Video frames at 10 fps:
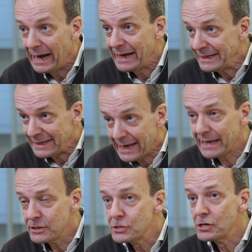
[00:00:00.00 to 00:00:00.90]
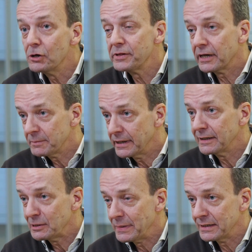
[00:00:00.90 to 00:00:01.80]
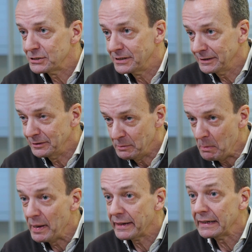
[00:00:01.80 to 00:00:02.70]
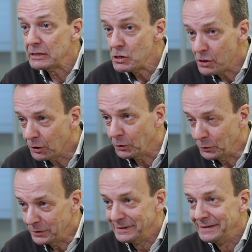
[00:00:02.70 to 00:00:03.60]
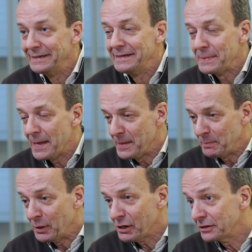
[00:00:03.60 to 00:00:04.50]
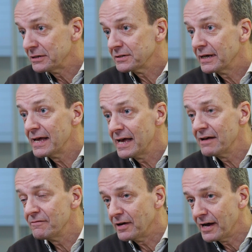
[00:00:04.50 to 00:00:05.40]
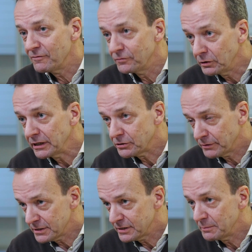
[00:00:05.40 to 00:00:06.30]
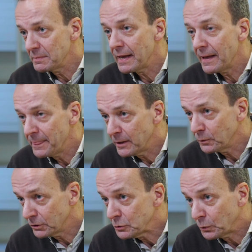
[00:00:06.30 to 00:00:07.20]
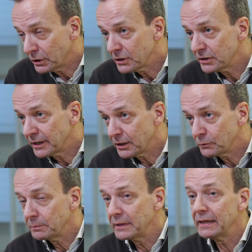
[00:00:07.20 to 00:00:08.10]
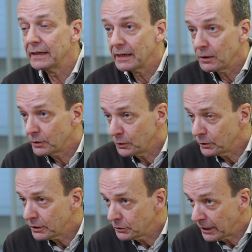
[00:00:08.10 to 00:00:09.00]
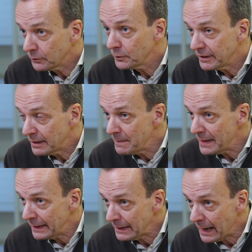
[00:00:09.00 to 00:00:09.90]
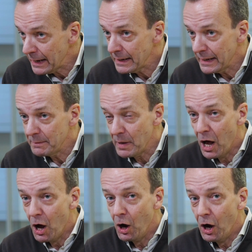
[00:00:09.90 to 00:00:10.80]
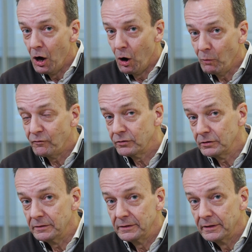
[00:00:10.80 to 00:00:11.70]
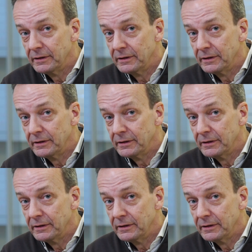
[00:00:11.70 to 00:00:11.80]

I can't know that I'm getting the best deal, but I know that the partners I have, I fully trust them and they want to work together with me and I want to work together with them. And I am hopeful,